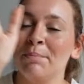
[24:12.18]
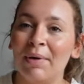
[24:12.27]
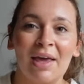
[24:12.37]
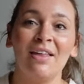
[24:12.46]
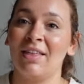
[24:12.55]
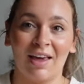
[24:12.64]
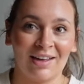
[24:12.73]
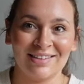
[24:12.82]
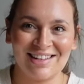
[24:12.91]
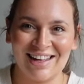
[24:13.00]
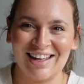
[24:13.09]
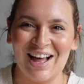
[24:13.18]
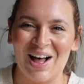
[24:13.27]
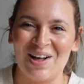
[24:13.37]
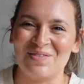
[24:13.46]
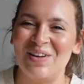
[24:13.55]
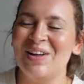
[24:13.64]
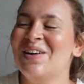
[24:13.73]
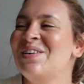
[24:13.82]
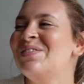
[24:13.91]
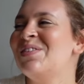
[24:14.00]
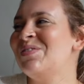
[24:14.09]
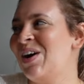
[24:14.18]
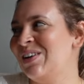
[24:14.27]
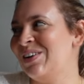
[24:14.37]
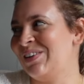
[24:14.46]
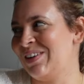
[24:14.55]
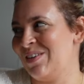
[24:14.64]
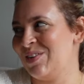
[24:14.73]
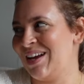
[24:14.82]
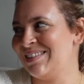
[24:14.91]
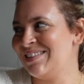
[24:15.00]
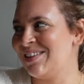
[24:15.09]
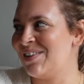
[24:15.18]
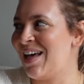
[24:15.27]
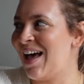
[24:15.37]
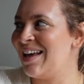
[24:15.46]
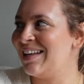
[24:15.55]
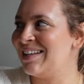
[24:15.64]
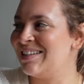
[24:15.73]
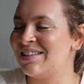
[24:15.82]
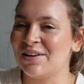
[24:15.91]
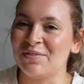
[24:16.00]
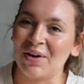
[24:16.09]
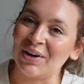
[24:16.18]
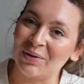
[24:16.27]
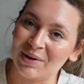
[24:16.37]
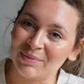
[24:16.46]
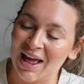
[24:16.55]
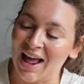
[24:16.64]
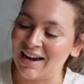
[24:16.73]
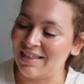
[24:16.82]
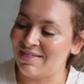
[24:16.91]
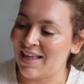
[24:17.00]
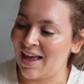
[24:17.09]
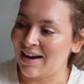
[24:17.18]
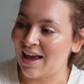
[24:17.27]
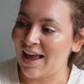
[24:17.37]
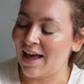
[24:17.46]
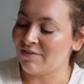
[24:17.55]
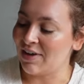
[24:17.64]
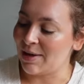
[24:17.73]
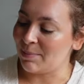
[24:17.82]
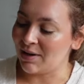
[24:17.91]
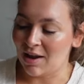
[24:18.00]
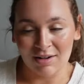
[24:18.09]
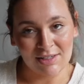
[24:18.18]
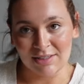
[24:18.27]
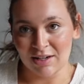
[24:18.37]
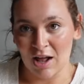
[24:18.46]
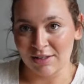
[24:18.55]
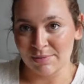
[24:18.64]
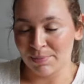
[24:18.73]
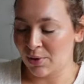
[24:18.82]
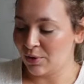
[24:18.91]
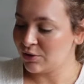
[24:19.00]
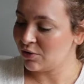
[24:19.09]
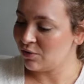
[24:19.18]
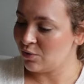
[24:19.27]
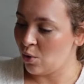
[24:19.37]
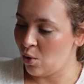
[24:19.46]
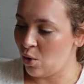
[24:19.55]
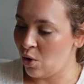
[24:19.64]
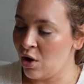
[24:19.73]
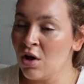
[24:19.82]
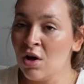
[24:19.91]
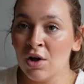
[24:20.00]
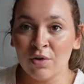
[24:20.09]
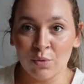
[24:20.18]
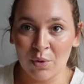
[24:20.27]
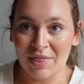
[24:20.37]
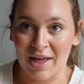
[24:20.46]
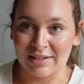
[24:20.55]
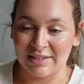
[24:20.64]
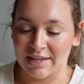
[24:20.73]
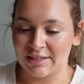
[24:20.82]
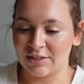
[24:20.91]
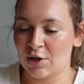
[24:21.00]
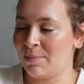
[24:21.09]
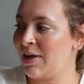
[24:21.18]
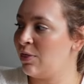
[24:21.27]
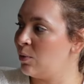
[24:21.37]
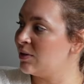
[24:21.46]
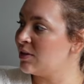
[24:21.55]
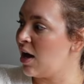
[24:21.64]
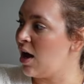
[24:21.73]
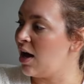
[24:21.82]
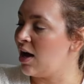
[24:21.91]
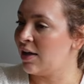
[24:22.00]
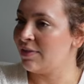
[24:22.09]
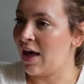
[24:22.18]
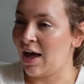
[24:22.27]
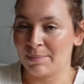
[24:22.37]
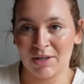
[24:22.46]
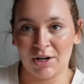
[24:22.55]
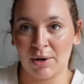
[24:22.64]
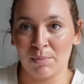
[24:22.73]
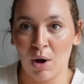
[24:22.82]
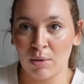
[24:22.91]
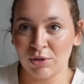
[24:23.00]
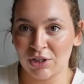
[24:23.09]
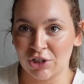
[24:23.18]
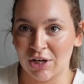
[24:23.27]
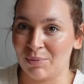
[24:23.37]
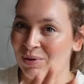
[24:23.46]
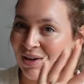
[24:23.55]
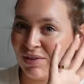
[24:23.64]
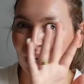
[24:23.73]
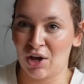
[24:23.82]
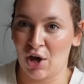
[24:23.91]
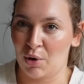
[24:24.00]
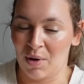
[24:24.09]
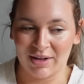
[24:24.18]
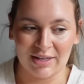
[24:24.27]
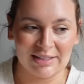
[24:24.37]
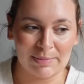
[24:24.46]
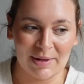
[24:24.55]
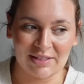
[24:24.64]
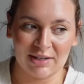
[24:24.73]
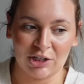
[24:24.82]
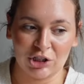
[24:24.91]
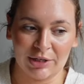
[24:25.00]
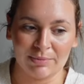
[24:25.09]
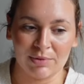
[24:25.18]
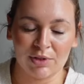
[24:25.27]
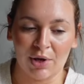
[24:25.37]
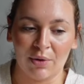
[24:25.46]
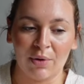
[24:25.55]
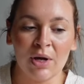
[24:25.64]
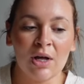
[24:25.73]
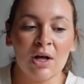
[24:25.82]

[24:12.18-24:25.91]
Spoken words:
big things from our local M&S. So that is a very quick plan. And then I have a Pilates class booked for 4:30. So my thoughts are that I'm gonna pop to the gym. We have like a co-working space in our gym, so